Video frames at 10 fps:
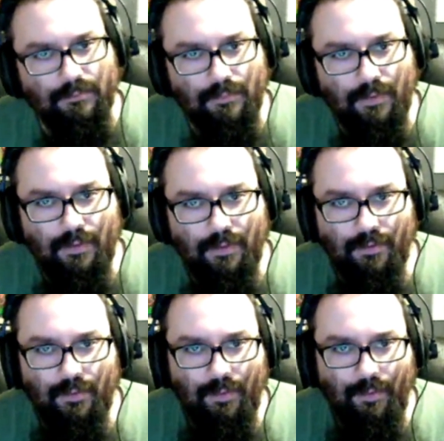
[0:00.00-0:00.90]
Like, what about
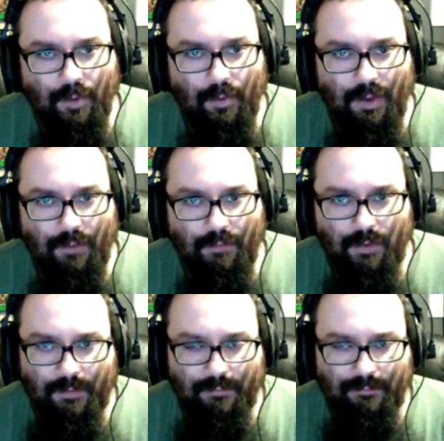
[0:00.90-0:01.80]
my wife? They're like,
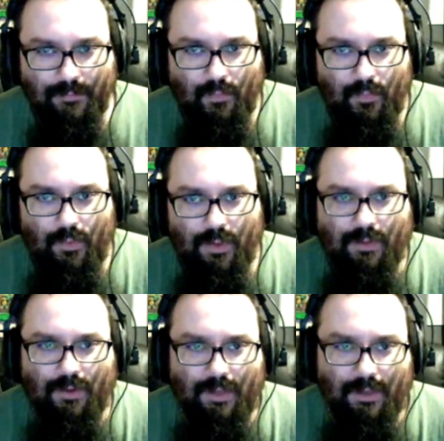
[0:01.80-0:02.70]
we'll
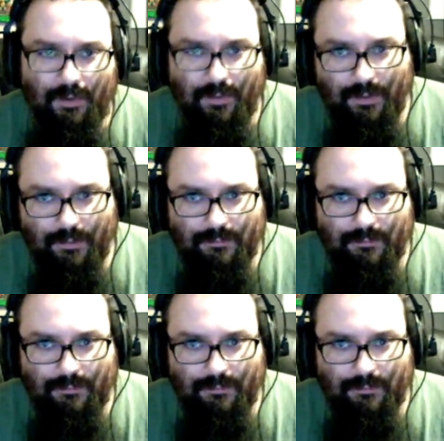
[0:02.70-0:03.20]
look into it.